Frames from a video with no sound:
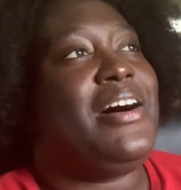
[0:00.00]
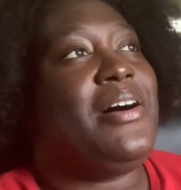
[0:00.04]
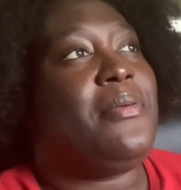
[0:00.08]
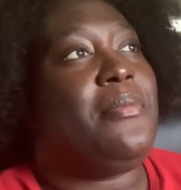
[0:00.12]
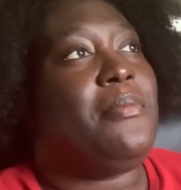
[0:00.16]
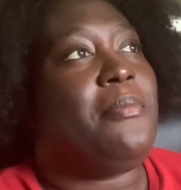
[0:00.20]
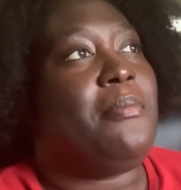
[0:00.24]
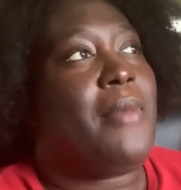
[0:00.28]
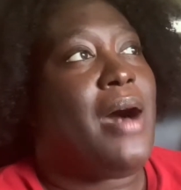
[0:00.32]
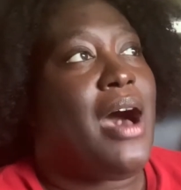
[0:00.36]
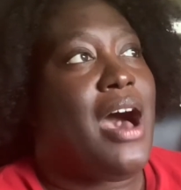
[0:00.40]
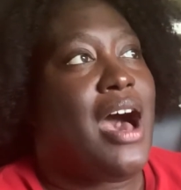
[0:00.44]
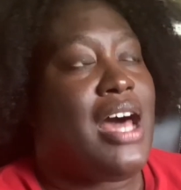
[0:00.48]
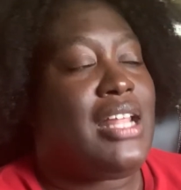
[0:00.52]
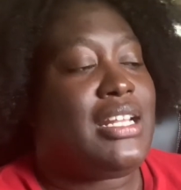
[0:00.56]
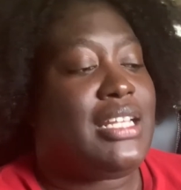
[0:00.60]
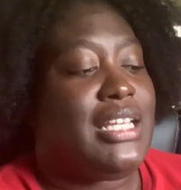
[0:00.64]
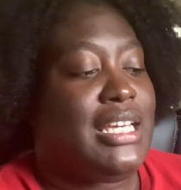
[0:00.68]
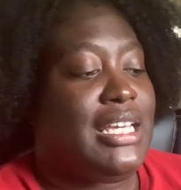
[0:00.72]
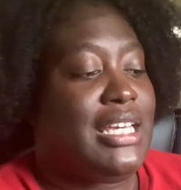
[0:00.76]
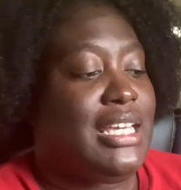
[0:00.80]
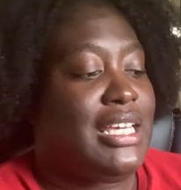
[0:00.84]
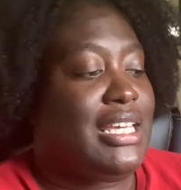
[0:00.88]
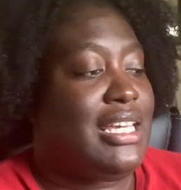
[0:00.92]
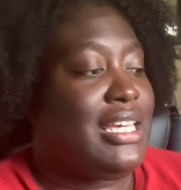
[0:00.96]

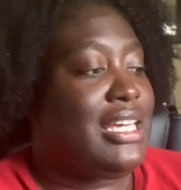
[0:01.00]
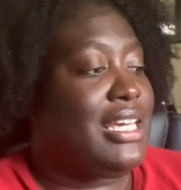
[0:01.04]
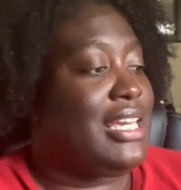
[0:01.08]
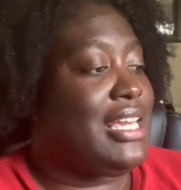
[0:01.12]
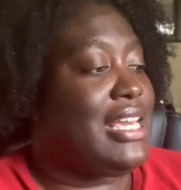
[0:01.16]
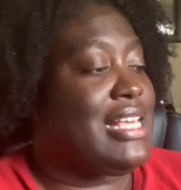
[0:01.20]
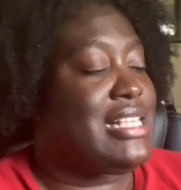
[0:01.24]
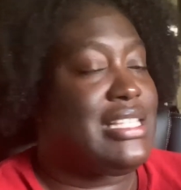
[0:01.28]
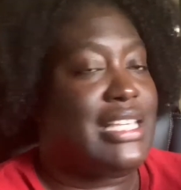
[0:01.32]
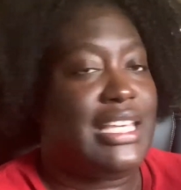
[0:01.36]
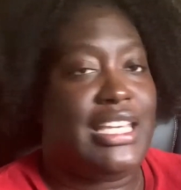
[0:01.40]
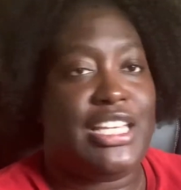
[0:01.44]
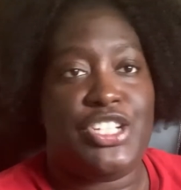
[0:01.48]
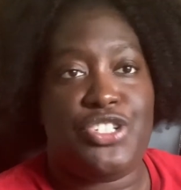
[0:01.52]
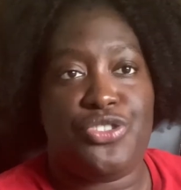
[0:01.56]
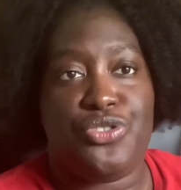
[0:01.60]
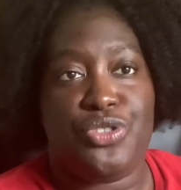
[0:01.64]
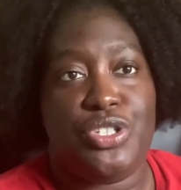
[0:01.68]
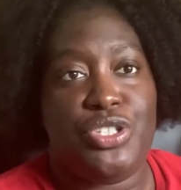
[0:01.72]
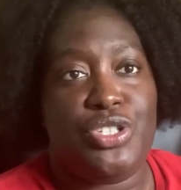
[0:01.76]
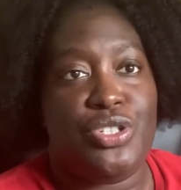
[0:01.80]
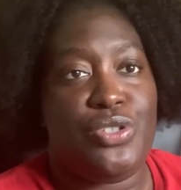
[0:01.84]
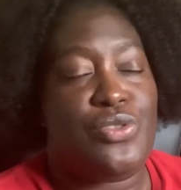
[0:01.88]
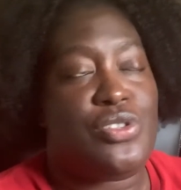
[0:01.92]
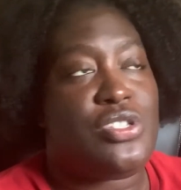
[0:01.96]
Molly is
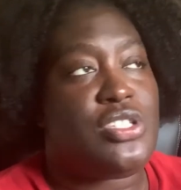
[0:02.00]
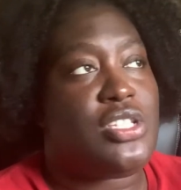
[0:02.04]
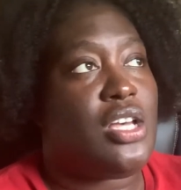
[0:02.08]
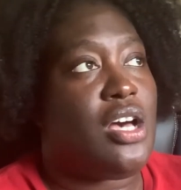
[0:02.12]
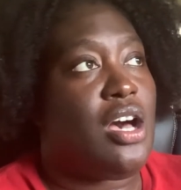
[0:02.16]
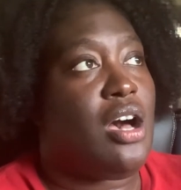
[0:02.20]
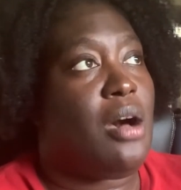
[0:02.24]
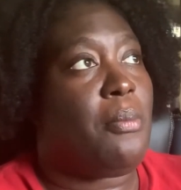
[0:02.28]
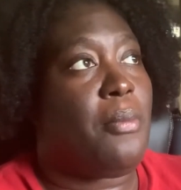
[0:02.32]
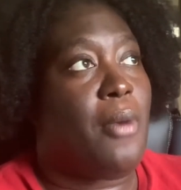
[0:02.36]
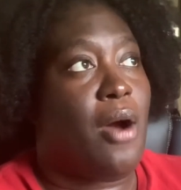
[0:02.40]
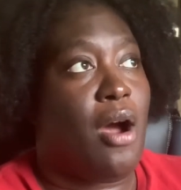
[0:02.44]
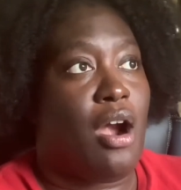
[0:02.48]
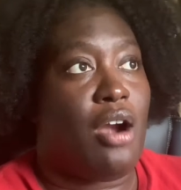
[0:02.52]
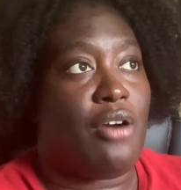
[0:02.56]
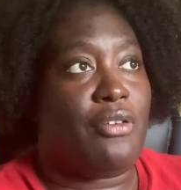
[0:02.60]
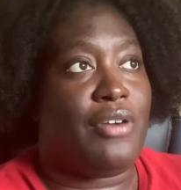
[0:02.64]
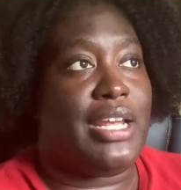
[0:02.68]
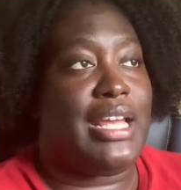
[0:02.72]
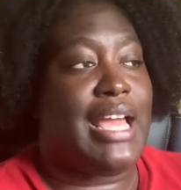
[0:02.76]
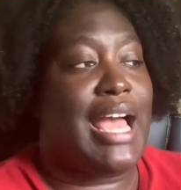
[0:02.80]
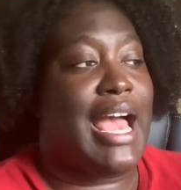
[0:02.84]
introduced to Amari.